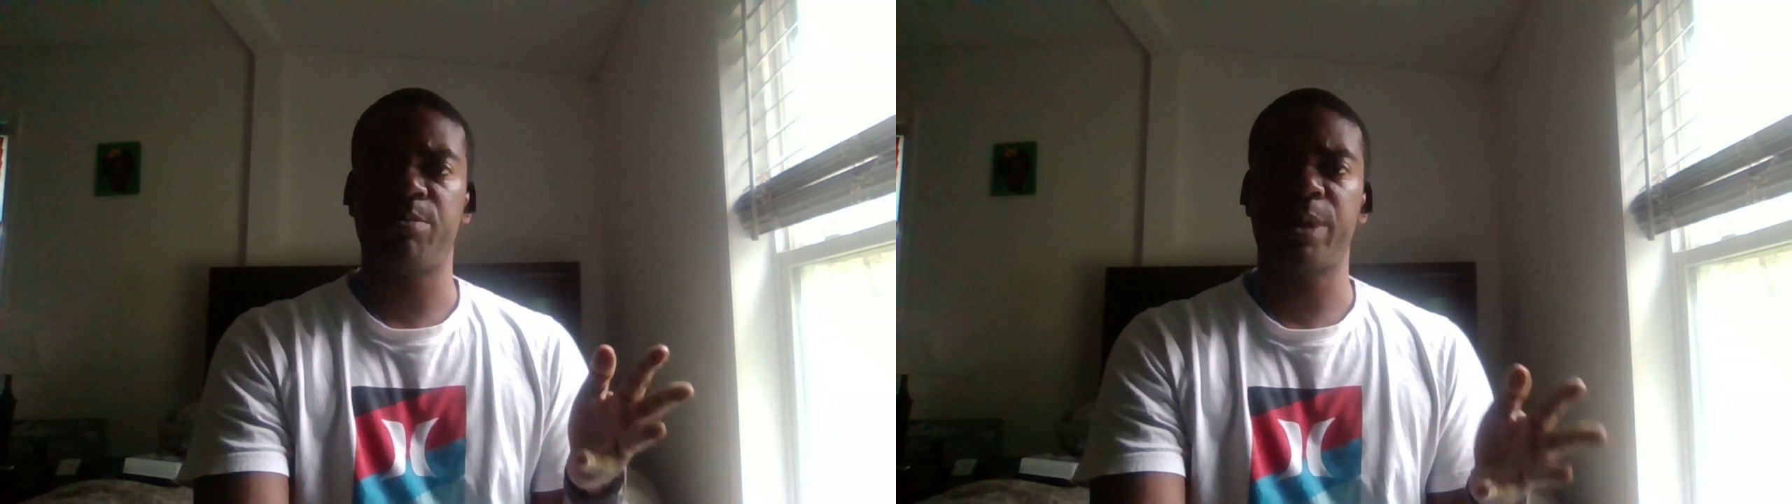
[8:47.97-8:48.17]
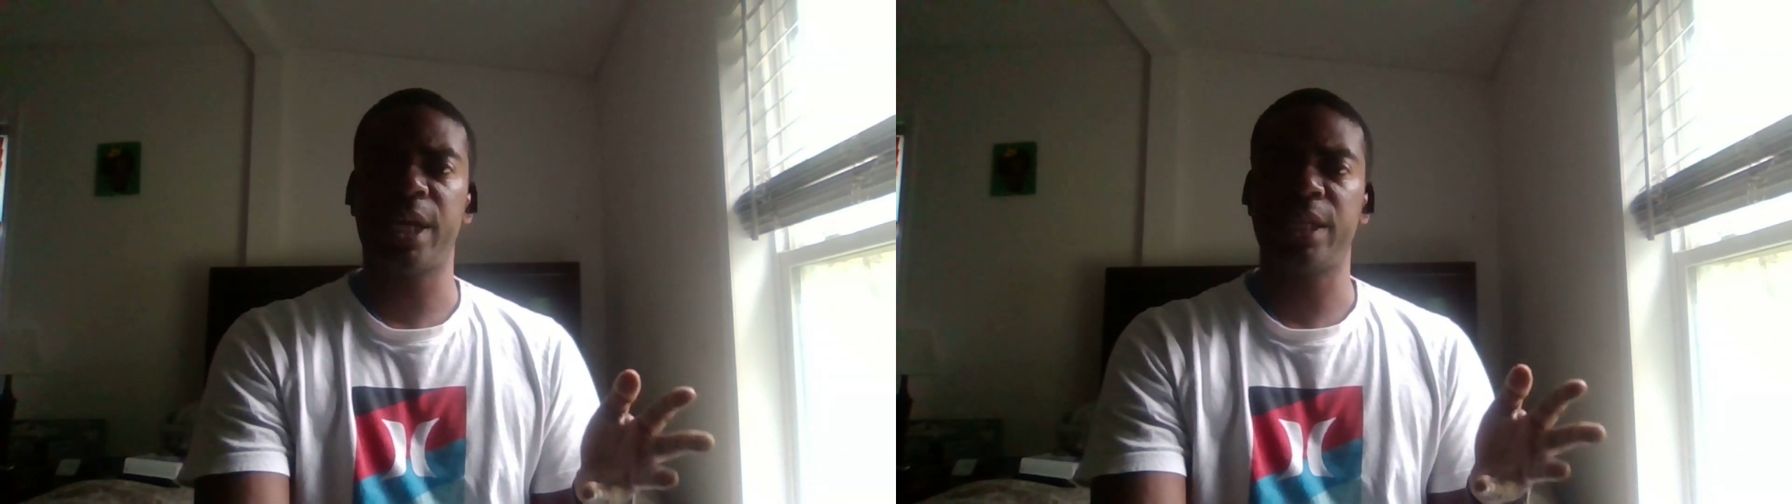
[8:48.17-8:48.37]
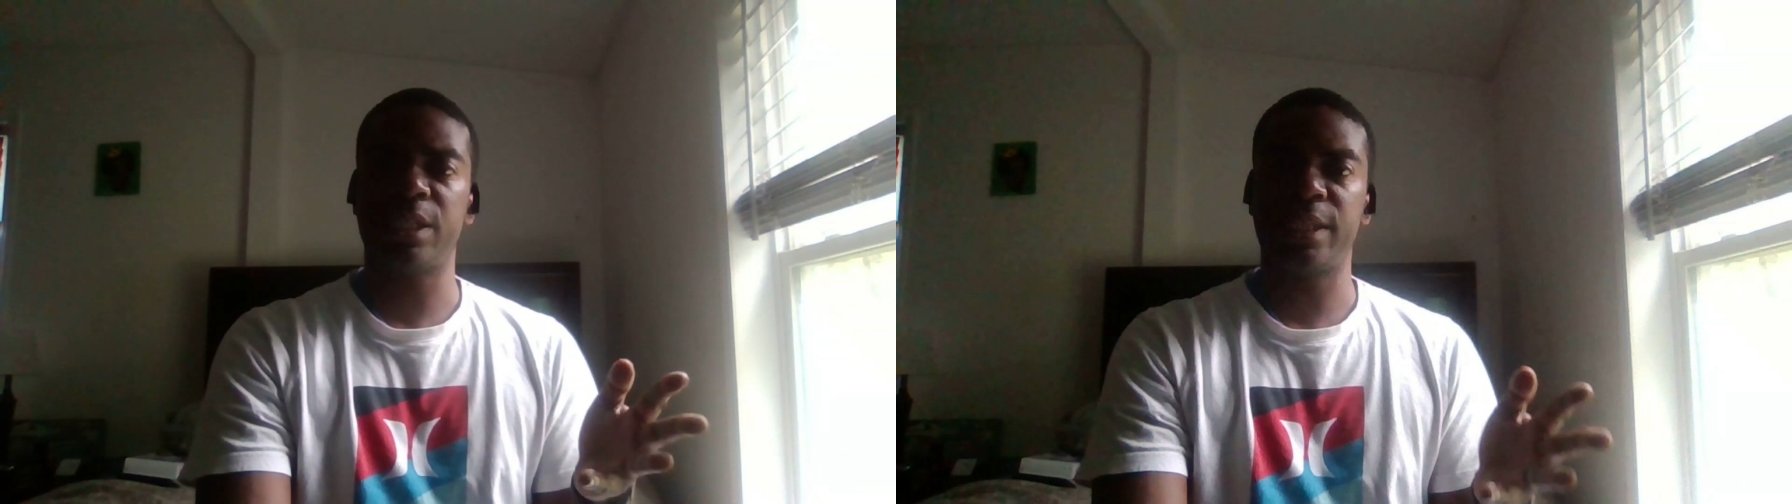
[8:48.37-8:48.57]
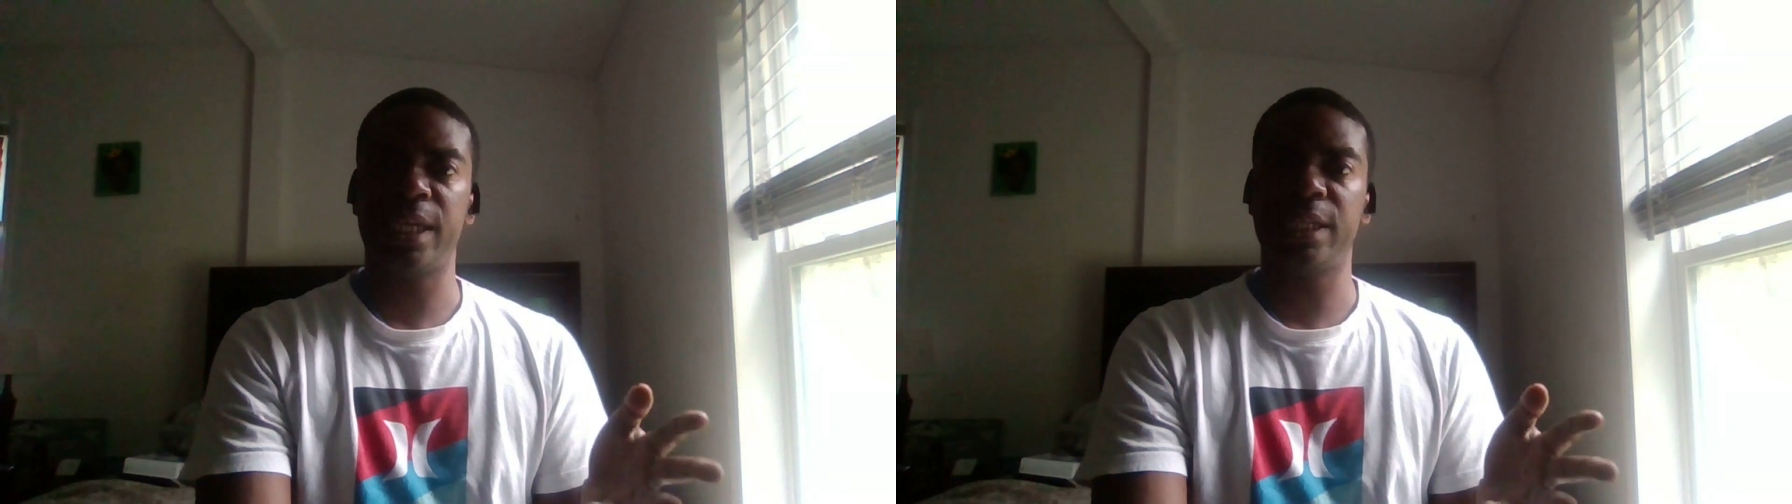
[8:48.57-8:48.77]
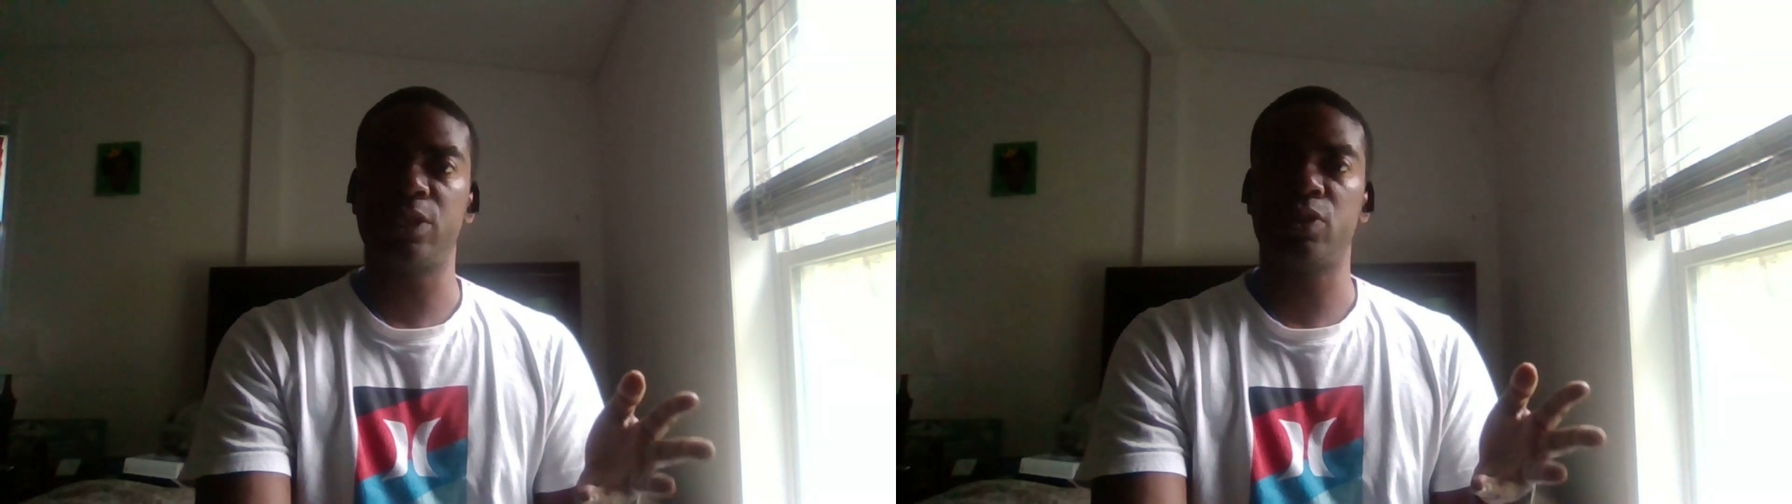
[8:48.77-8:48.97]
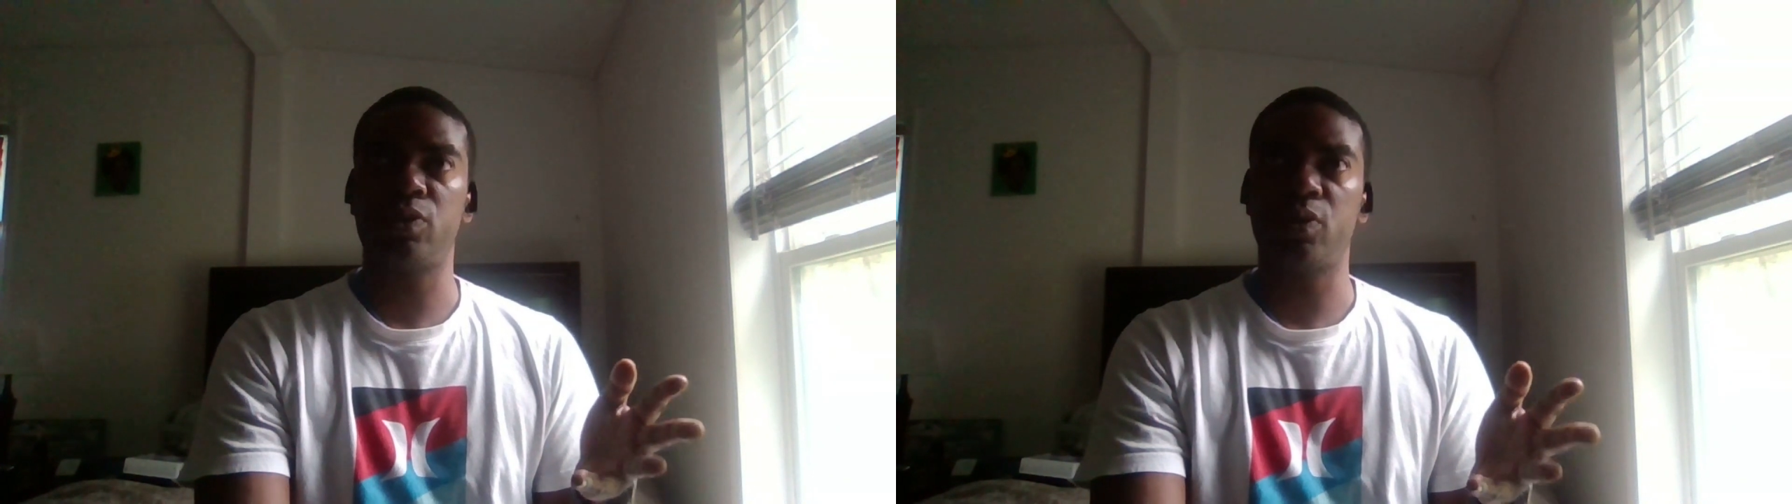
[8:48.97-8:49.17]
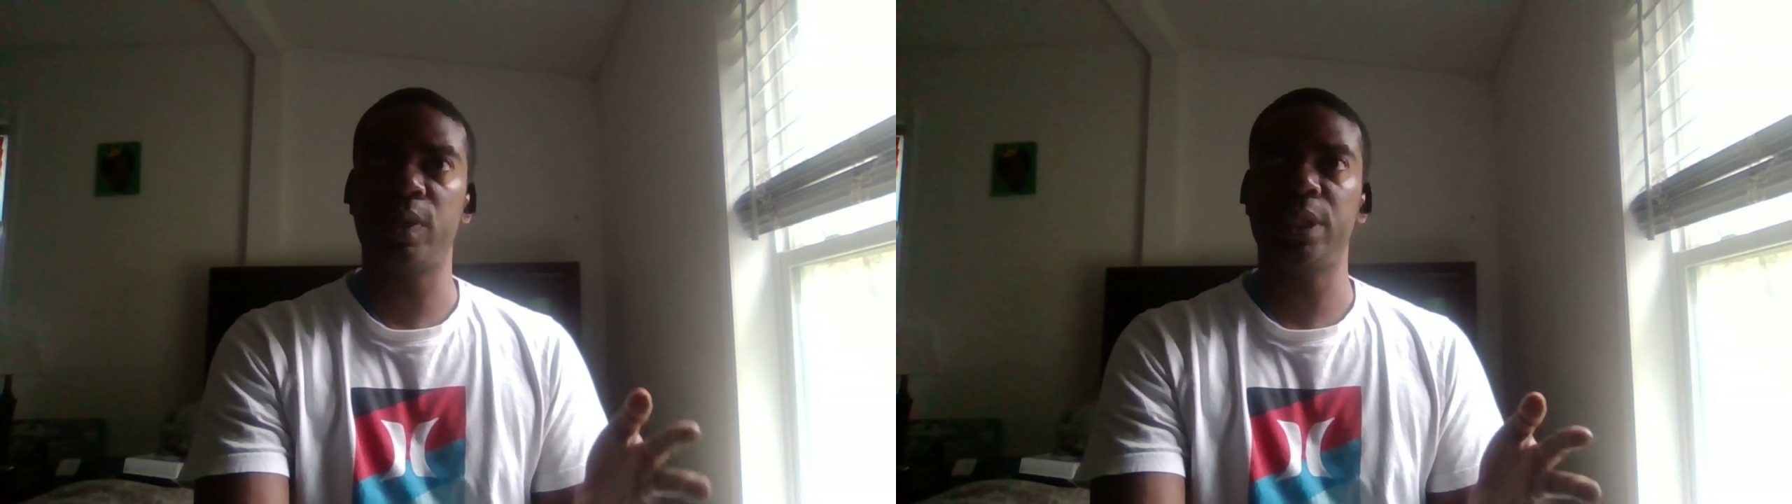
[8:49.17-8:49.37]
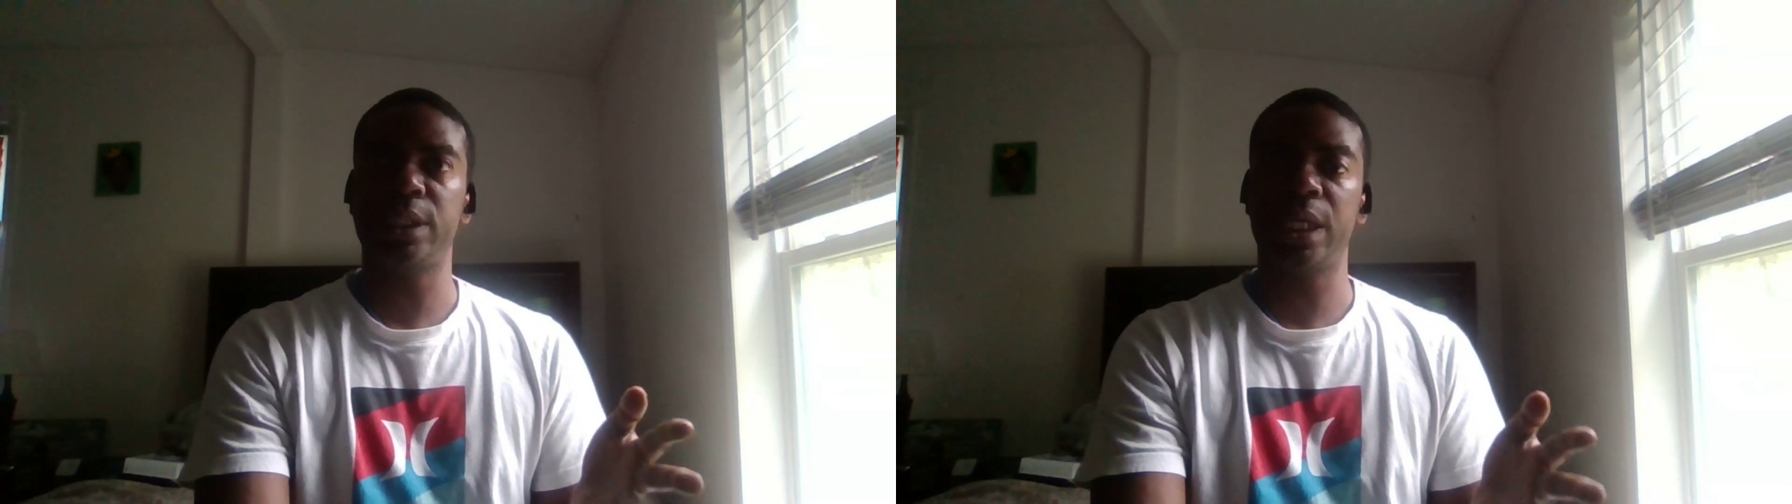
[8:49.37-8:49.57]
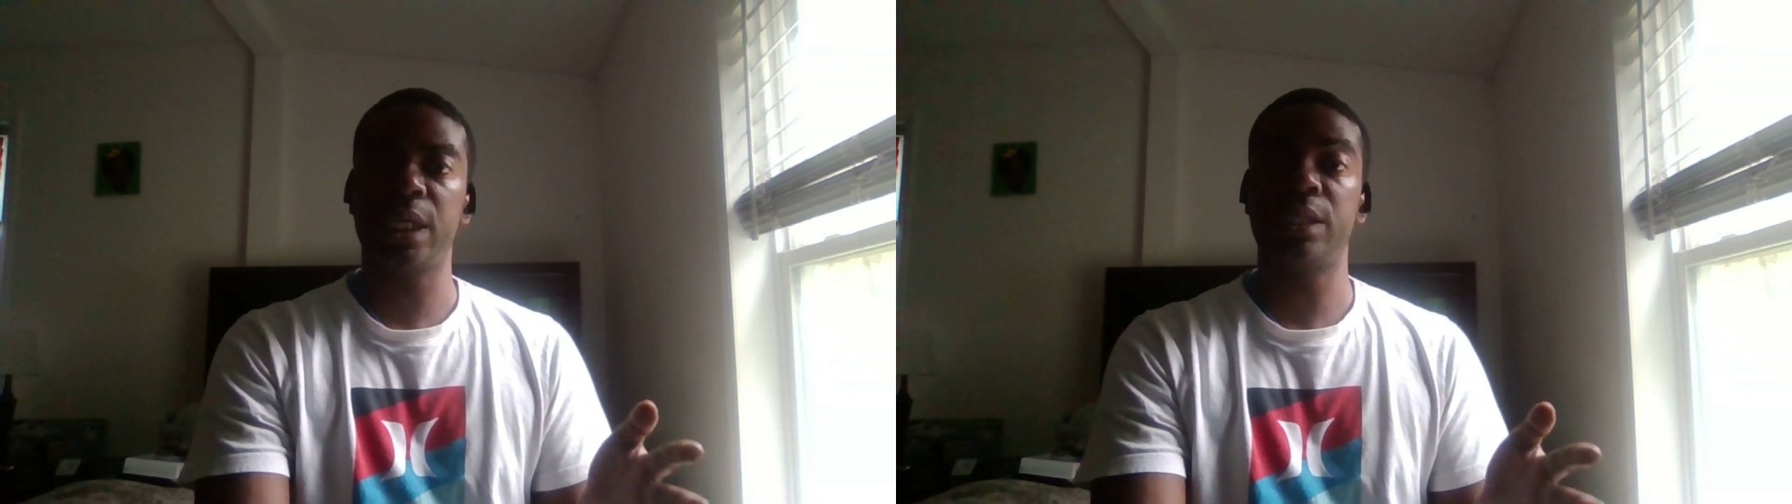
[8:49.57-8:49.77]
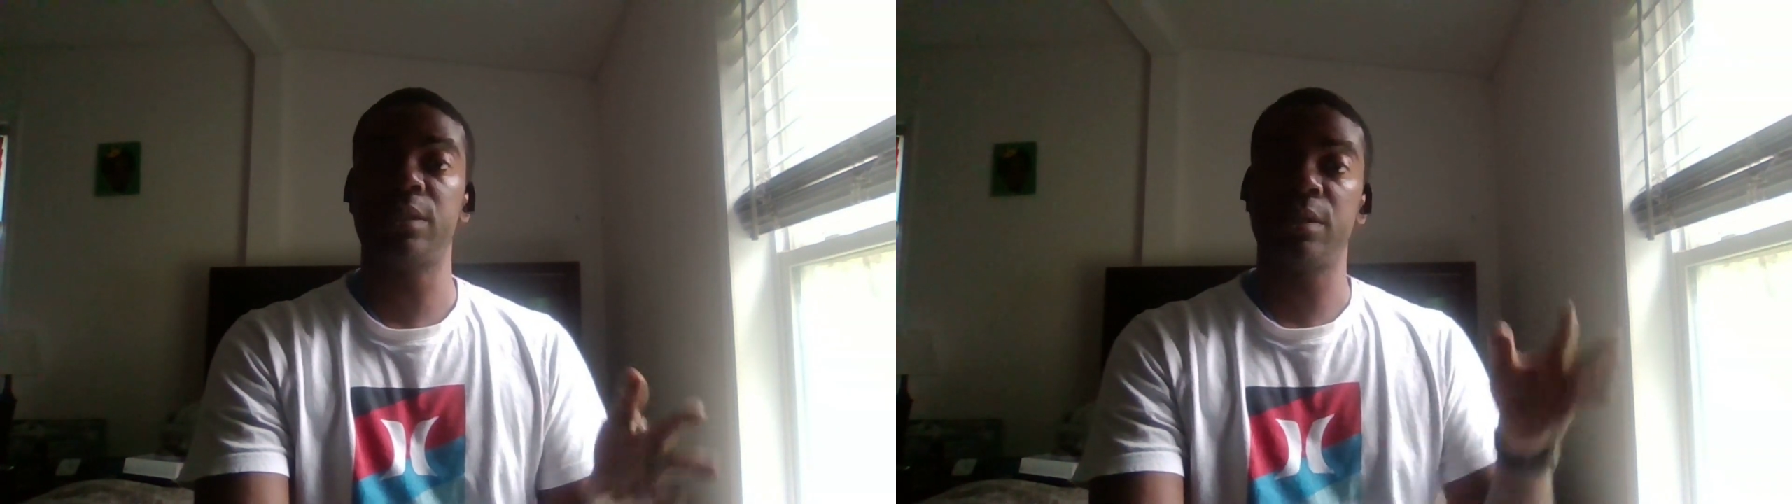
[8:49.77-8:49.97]
back in the late
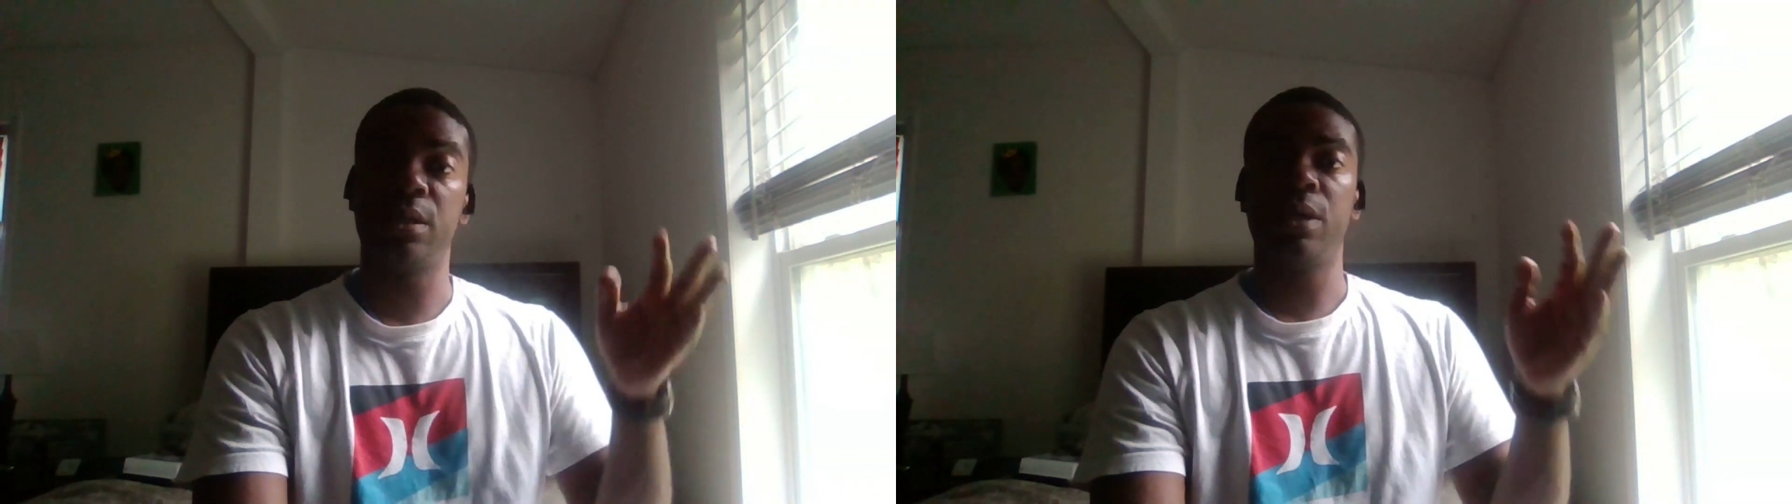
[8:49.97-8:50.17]
2010s,